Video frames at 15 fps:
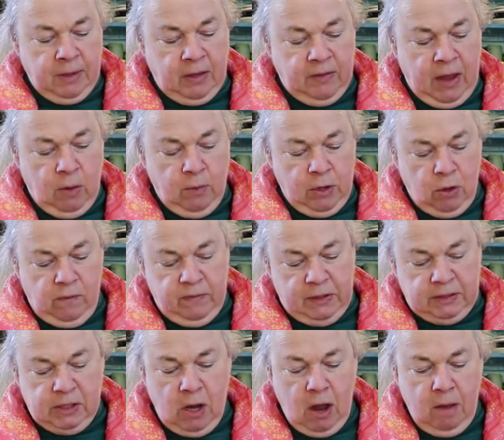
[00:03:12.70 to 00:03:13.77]
that went over the
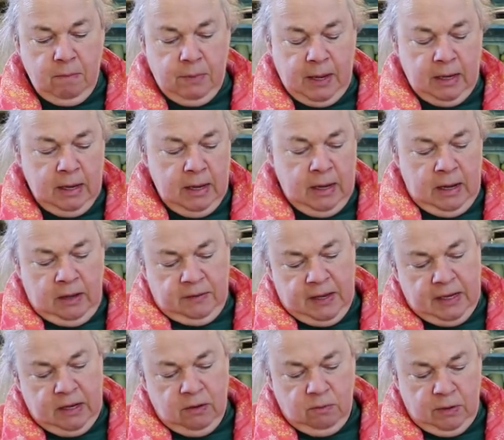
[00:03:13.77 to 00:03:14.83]
top, but they
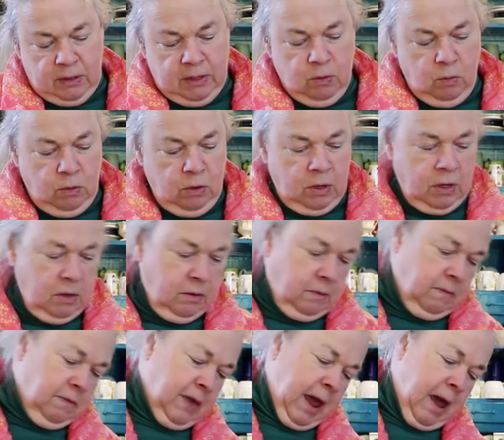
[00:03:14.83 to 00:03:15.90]
didn't really work
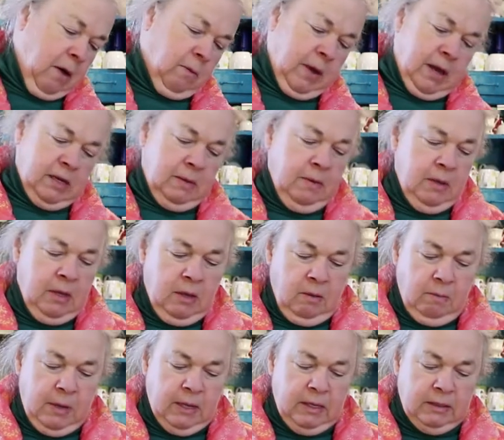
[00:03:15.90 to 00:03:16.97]
that way.
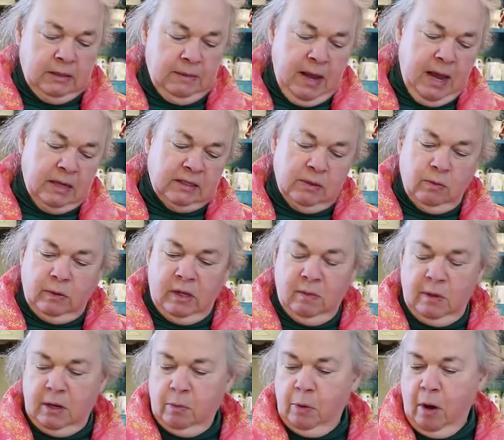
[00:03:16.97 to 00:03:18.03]
But it hasn't really
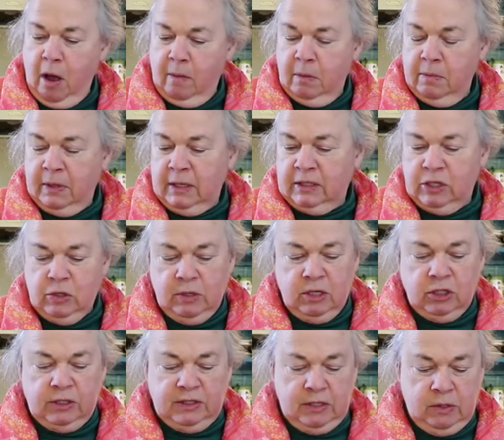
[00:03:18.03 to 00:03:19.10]
been a problem because you can
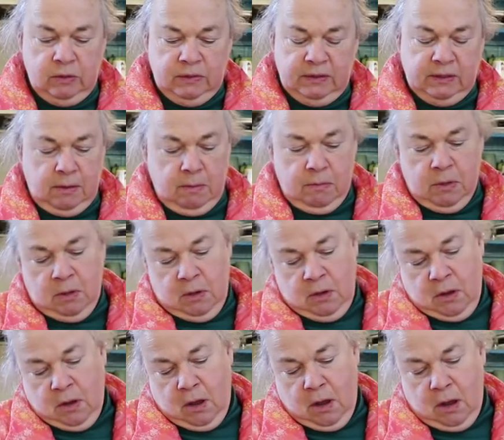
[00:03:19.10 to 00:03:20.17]
just use some
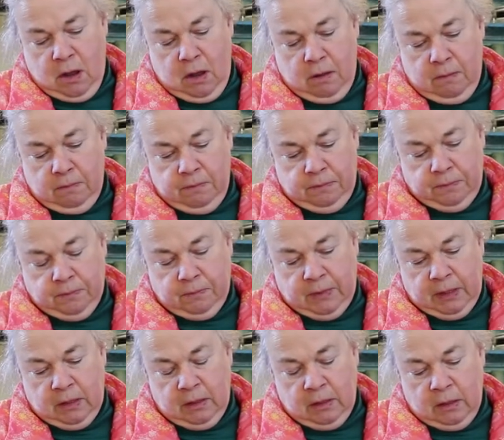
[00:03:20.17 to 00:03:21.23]
um,
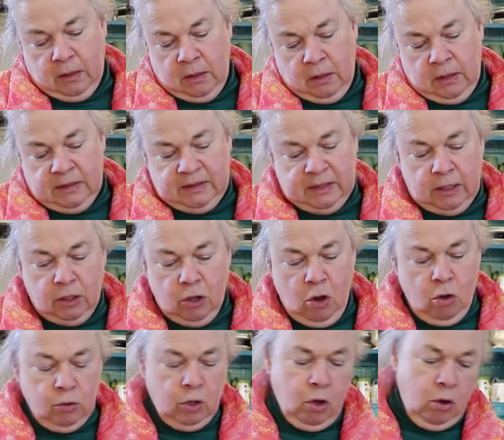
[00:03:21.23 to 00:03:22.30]

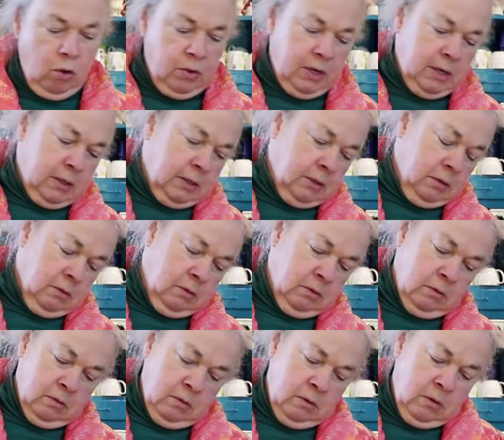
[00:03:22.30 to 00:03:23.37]
silicone coated
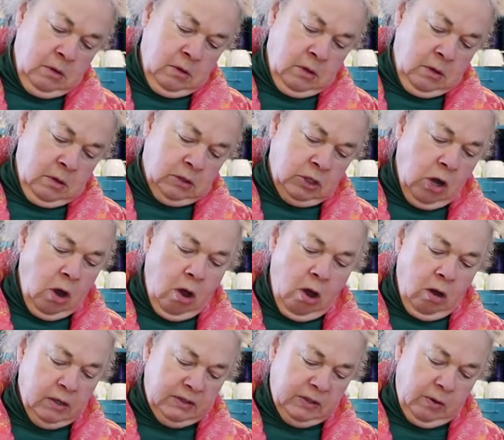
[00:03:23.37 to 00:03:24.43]

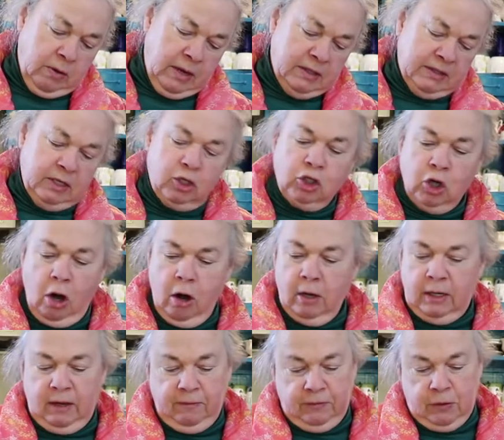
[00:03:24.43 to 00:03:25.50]
tongs or else a jar
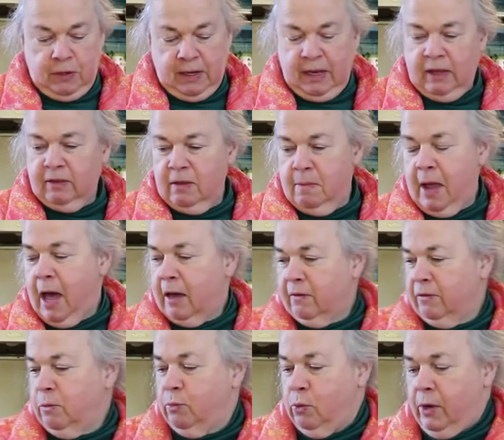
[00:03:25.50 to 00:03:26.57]
lifter to get them out of
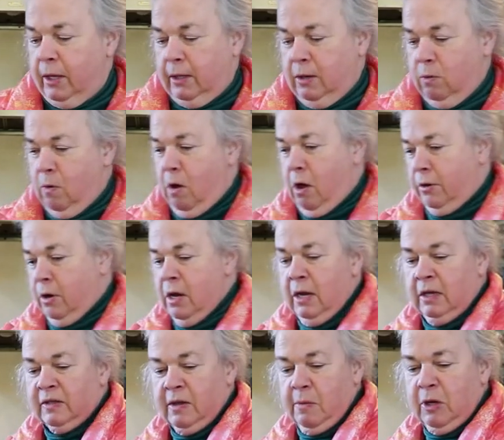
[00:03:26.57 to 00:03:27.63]
the boiling water.
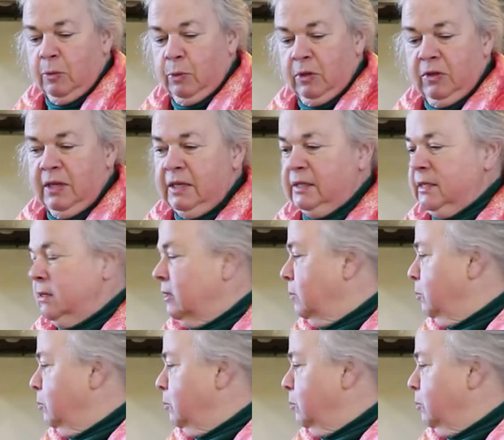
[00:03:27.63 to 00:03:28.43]
So I'm going to put these in the